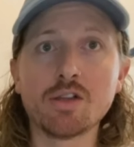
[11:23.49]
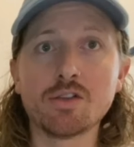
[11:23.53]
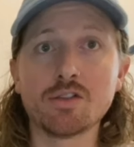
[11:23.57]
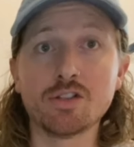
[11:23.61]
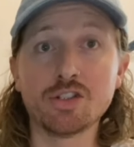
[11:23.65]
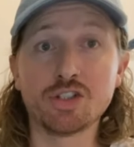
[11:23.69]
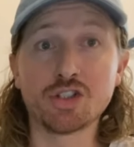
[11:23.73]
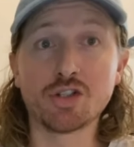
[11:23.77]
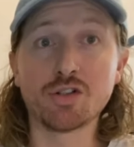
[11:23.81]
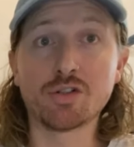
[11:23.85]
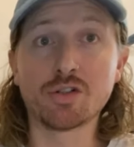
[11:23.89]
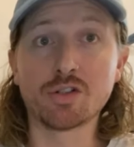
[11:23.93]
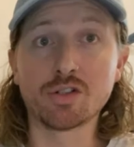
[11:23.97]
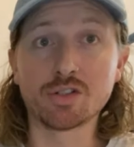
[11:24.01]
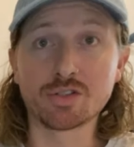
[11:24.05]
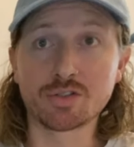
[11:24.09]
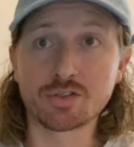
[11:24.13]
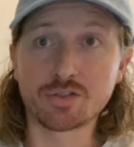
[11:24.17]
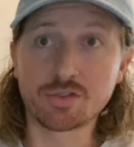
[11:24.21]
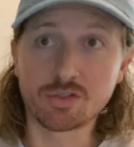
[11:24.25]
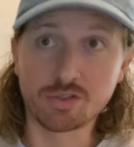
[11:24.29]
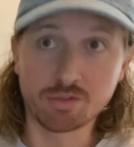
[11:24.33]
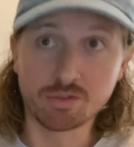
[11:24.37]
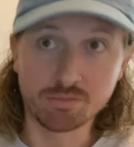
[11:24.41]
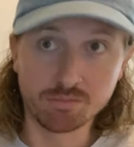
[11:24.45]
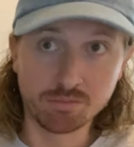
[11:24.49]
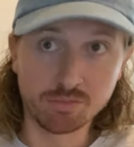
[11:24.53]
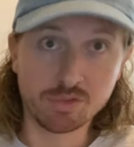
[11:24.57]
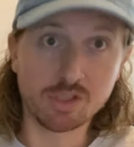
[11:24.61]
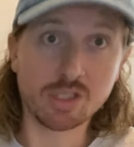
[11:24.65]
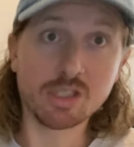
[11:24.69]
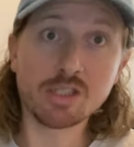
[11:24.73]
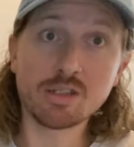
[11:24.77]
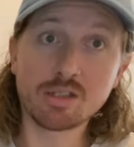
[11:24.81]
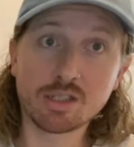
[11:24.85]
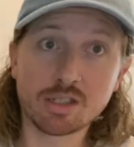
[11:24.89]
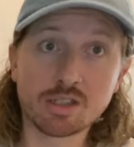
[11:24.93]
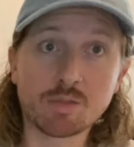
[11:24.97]
The journalists
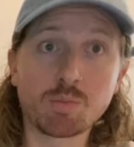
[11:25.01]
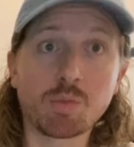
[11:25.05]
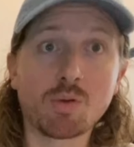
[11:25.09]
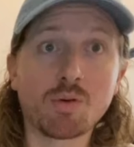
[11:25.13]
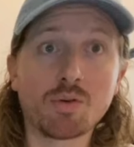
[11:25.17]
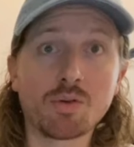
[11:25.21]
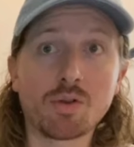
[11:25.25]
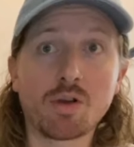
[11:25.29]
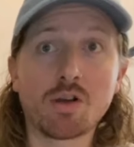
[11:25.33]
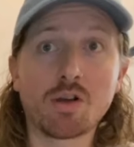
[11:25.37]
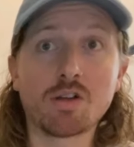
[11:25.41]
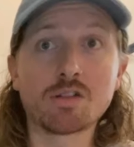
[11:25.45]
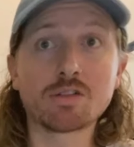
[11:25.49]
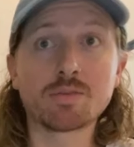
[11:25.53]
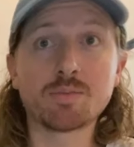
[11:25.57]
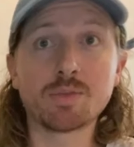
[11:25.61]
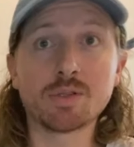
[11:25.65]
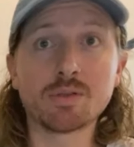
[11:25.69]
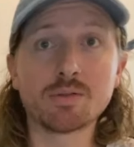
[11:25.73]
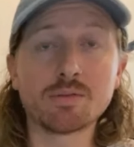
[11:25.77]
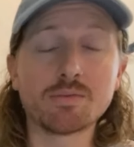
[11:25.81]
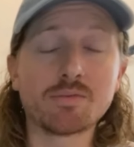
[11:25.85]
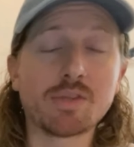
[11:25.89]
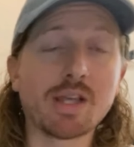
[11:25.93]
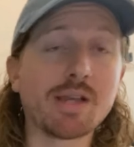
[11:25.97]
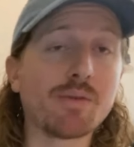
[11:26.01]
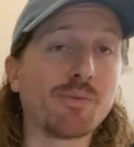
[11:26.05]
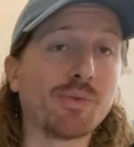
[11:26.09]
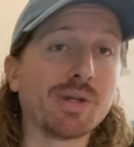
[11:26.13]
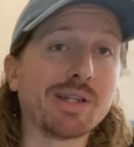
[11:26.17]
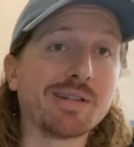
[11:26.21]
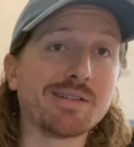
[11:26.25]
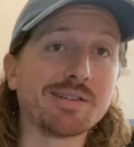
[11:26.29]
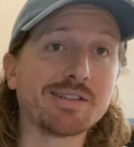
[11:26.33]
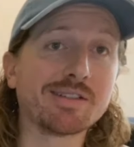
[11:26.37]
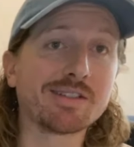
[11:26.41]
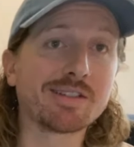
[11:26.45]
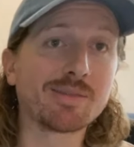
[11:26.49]
did explore the hospital. They
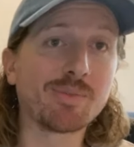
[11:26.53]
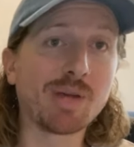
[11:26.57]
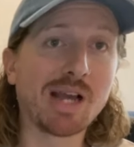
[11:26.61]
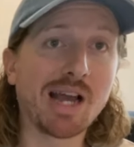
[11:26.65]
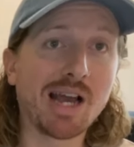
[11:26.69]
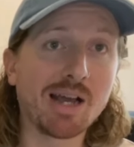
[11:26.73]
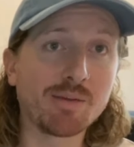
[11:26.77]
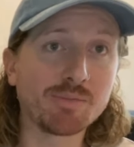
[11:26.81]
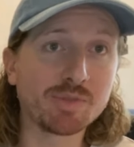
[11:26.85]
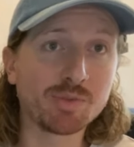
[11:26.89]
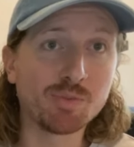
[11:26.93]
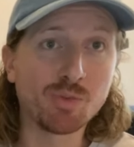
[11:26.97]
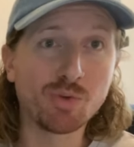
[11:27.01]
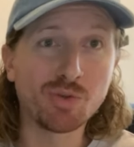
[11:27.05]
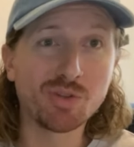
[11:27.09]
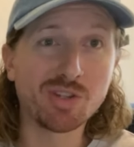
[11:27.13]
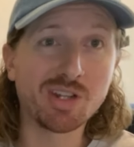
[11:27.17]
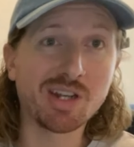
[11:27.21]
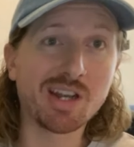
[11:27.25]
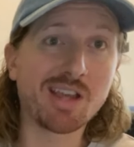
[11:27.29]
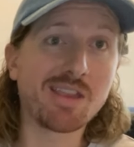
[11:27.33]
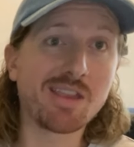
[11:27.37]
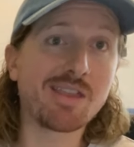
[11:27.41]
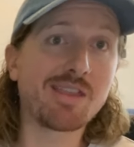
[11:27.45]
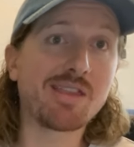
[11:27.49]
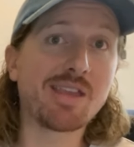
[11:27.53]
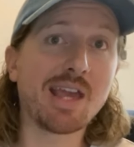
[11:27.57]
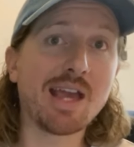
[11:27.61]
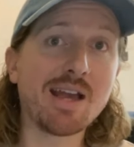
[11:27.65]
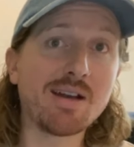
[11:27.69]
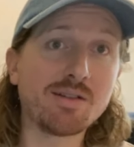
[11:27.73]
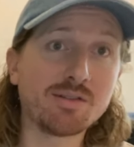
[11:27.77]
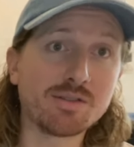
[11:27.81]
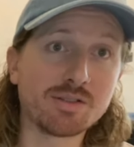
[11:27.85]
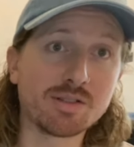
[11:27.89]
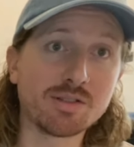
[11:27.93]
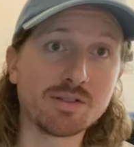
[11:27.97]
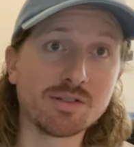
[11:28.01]
witnessed perhaps more than
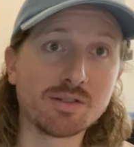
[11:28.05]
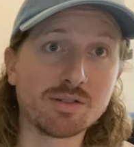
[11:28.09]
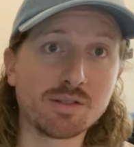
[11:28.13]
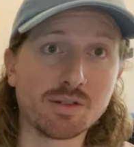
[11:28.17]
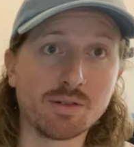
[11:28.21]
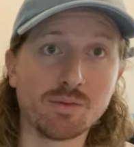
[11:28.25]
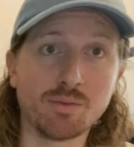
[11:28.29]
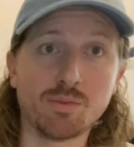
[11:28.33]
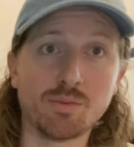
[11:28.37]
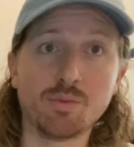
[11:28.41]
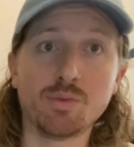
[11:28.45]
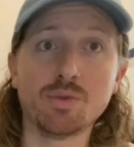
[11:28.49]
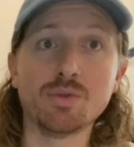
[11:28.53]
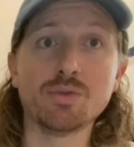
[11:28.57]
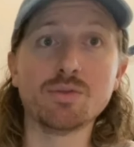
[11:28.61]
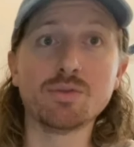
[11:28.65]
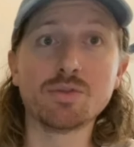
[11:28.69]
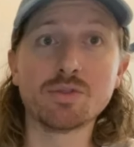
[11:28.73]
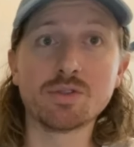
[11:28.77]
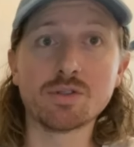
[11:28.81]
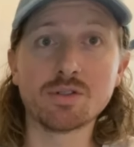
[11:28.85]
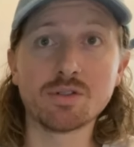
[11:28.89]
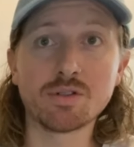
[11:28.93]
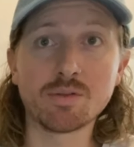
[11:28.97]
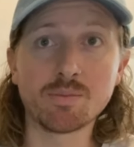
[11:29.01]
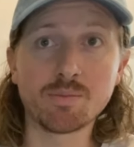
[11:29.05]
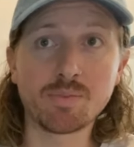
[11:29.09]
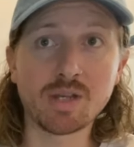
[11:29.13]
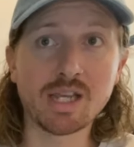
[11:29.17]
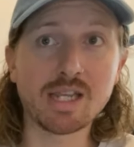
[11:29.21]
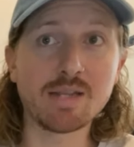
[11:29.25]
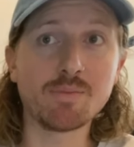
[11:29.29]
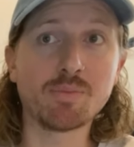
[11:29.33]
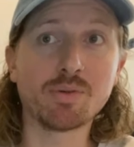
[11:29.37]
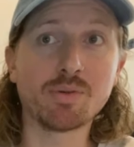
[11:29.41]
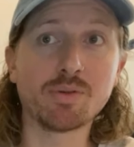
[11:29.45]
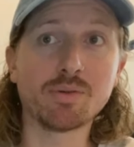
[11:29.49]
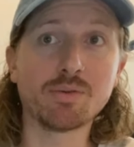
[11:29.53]
1,000 wounded
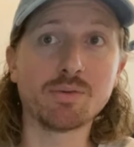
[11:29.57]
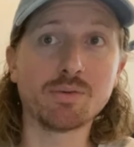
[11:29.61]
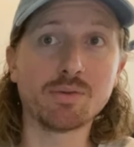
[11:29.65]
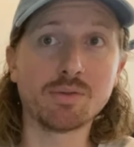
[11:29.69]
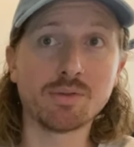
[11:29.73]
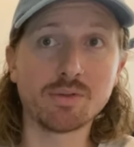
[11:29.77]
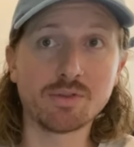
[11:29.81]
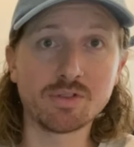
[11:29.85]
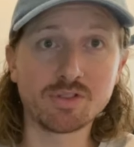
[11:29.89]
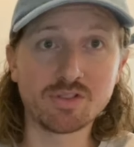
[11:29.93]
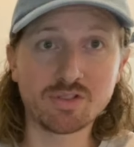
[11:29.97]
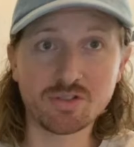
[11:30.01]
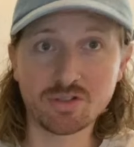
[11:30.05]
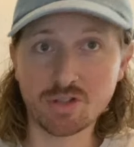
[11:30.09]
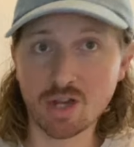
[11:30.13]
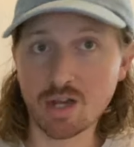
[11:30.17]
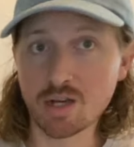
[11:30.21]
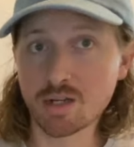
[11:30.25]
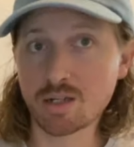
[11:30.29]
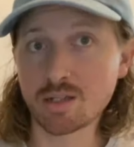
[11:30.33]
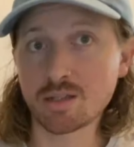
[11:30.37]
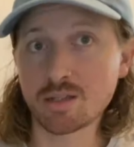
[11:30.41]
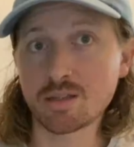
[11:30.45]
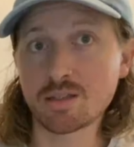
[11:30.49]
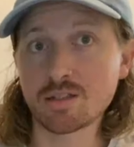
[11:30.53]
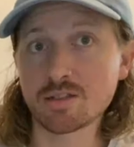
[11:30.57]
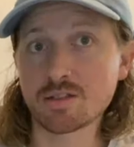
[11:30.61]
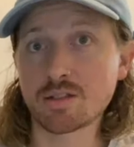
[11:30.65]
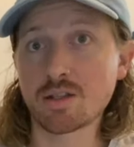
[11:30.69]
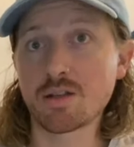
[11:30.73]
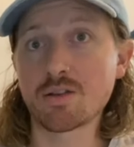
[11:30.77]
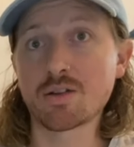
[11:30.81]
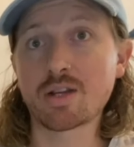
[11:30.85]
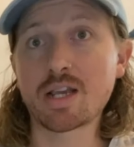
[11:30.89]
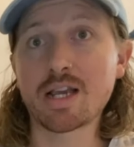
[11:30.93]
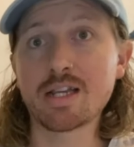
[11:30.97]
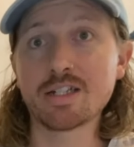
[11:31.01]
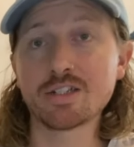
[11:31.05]
people stuck at this
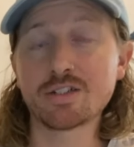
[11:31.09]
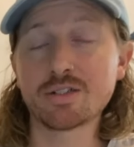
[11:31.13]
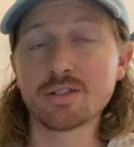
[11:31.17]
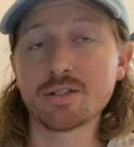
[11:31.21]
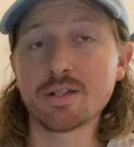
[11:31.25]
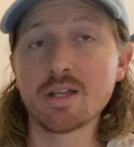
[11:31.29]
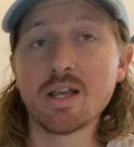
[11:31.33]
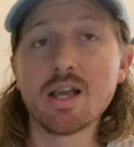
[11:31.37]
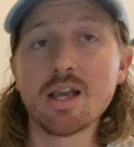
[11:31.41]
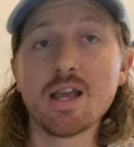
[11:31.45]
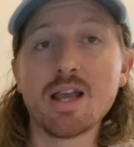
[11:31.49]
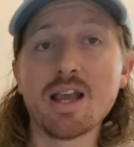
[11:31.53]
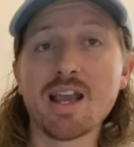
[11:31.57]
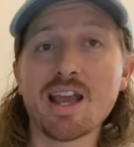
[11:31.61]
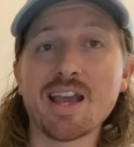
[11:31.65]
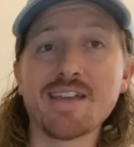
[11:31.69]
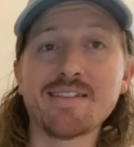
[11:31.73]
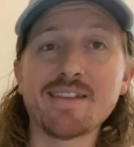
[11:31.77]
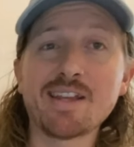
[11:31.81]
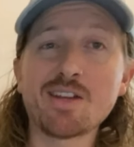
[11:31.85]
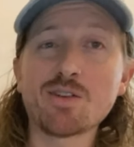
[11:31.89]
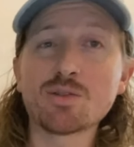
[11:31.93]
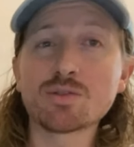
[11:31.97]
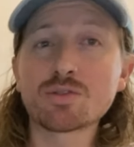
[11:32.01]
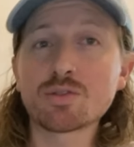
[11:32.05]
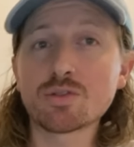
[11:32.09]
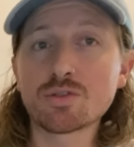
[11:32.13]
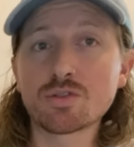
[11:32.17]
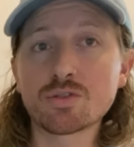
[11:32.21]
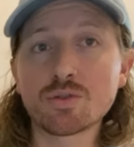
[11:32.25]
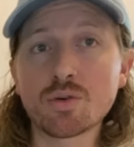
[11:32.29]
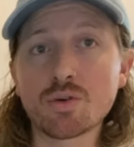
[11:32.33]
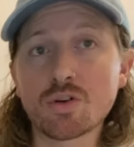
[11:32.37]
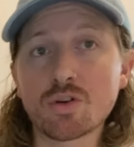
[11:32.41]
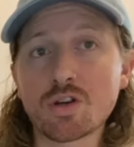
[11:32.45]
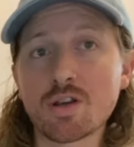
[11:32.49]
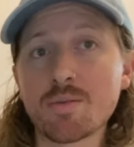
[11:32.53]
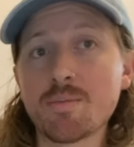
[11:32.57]
location, and they also
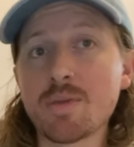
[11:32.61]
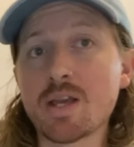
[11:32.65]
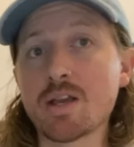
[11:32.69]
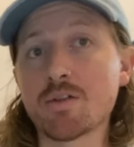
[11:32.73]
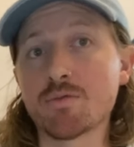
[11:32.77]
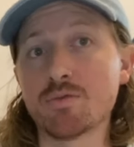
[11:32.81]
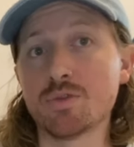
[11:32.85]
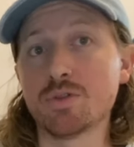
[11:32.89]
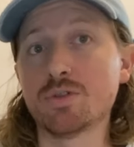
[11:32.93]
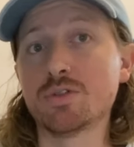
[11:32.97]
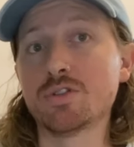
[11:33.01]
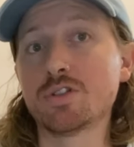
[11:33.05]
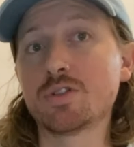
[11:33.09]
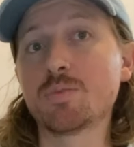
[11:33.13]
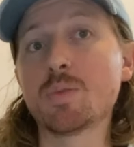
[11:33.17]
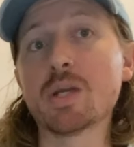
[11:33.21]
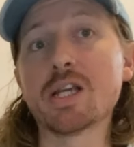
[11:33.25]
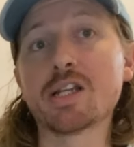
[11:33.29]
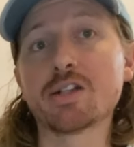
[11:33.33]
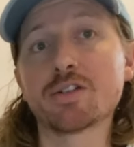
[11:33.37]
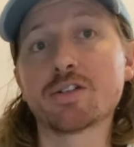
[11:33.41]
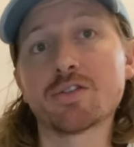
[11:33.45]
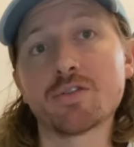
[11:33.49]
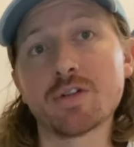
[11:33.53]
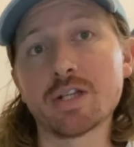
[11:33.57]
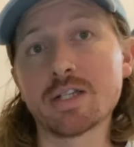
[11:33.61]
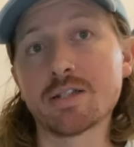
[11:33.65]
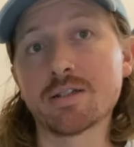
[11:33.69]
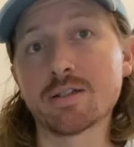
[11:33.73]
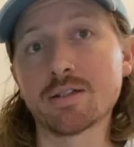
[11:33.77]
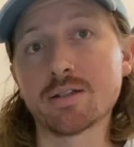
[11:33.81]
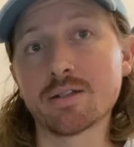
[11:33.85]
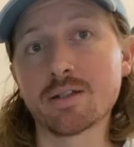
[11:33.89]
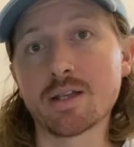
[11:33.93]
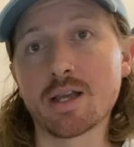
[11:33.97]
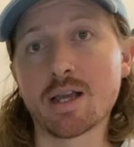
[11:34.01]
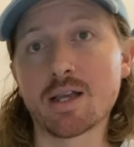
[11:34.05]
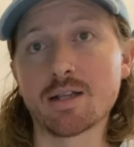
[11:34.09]
saw Khmer Rouge being
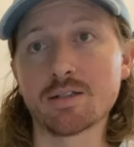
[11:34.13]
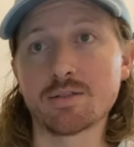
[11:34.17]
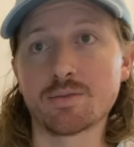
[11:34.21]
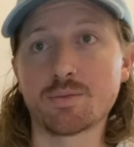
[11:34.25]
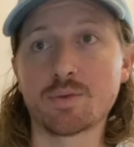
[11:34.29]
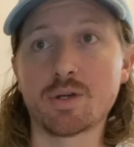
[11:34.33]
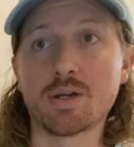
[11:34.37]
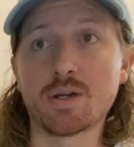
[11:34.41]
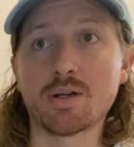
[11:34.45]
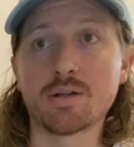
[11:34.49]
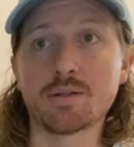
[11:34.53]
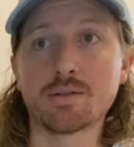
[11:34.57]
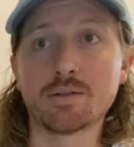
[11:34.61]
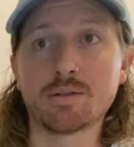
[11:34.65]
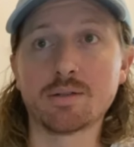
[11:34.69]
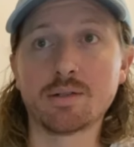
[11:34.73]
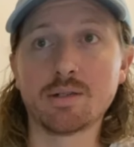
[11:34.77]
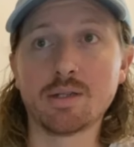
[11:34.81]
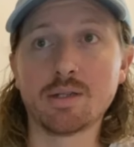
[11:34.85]
treated as well.